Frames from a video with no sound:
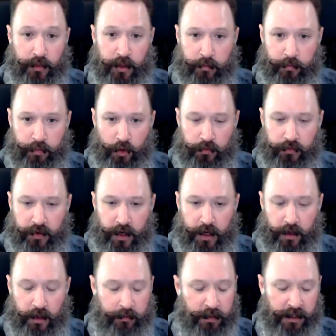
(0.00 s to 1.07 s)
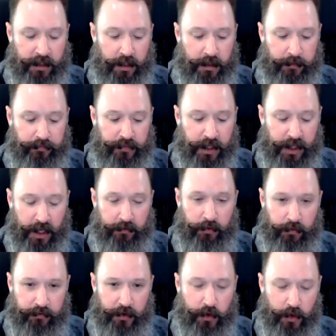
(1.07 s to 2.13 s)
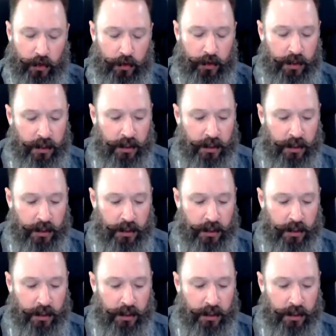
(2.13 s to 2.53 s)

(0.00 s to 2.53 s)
profile. I mean the cover photo.